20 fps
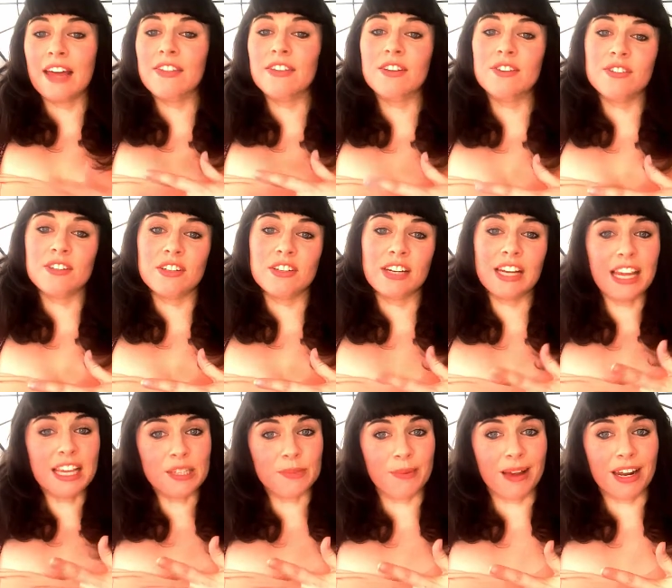and those that are
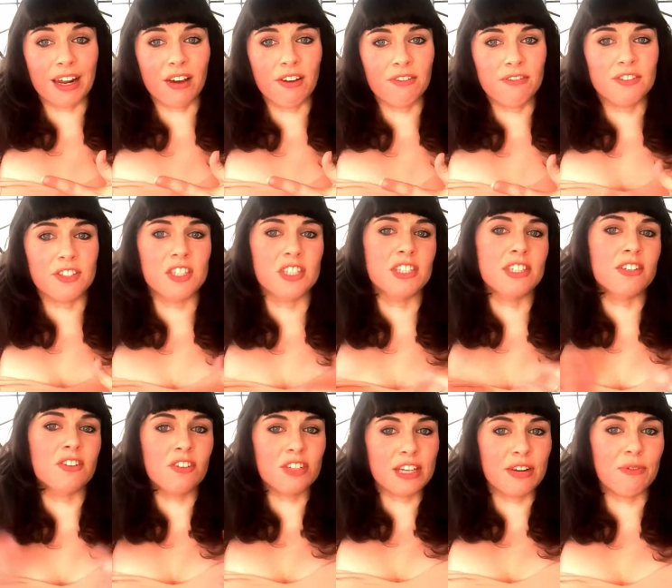less well-off,
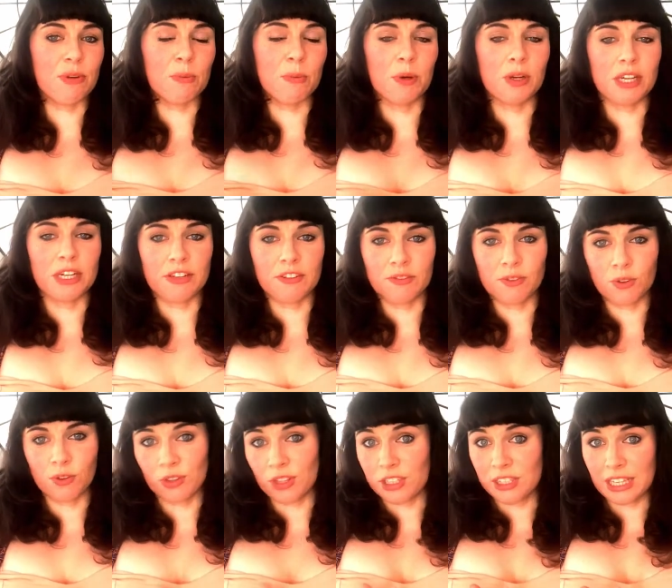since not everyone can
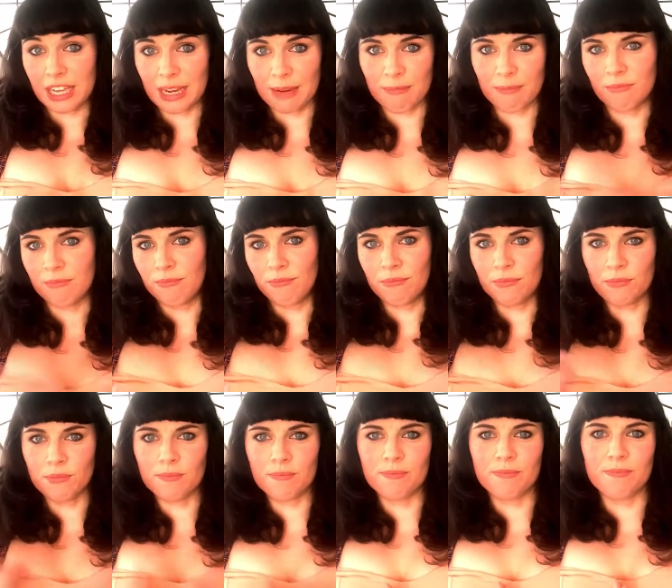afford the same
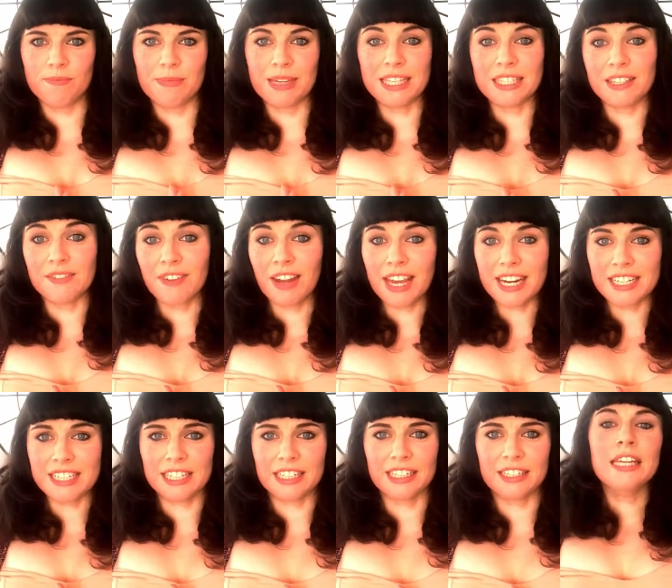means of
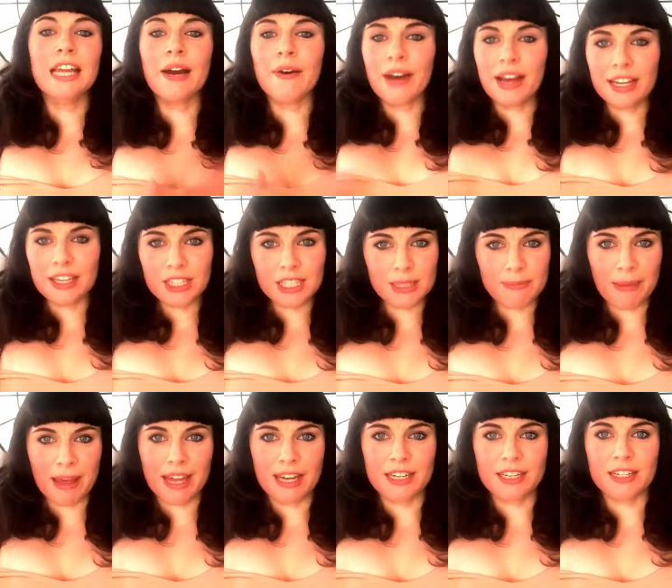lighting. Now, I could
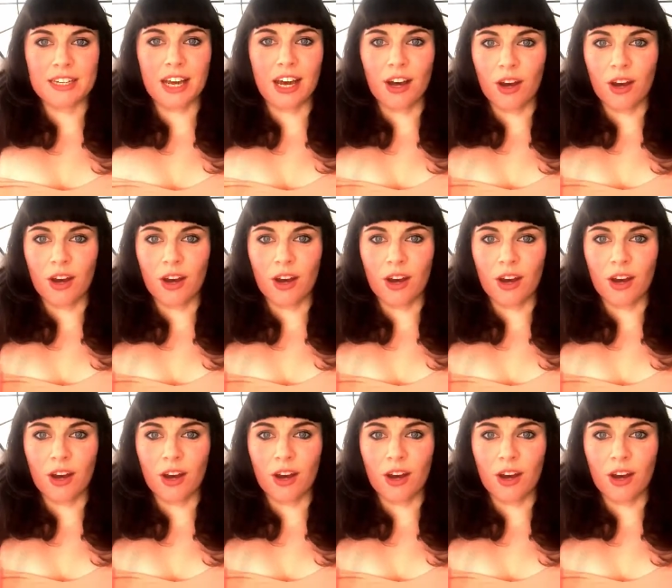spend